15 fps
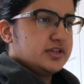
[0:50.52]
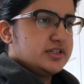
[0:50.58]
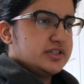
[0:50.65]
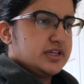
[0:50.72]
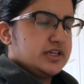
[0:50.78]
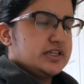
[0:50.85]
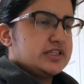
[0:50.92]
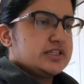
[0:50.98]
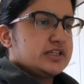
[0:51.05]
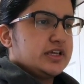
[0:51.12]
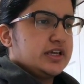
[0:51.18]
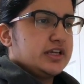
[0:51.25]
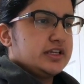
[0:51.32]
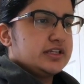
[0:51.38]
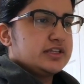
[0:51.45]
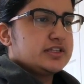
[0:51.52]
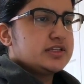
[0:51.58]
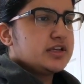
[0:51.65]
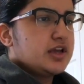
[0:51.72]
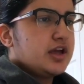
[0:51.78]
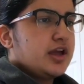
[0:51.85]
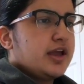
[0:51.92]
date and
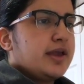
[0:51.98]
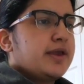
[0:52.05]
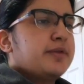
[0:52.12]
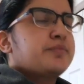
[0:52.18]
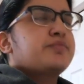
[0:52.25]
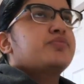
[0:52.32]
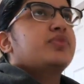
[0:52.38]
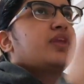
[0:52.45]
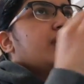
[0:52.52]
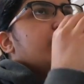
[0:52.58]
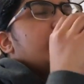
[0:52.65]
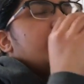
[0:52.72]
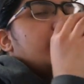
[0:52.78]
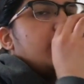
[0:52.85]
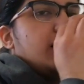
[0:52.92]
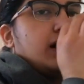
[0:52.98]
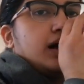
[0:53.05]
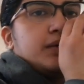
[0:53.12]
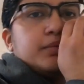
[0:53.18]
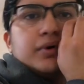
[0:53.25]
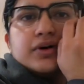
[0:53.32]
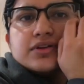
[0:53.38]
time.
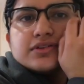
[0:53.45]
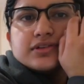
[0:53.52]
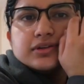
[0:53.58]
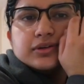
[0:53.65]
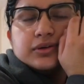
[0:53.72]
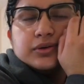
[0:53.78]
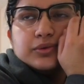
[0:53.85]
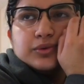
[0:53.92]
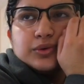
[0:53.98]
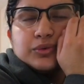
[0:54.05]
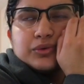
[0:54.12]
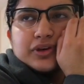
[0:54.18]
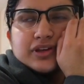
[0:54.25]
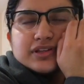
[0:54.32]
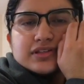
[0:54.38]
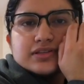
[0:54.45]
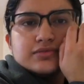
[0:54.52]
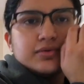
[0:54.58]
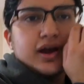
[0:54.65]
I'm also going to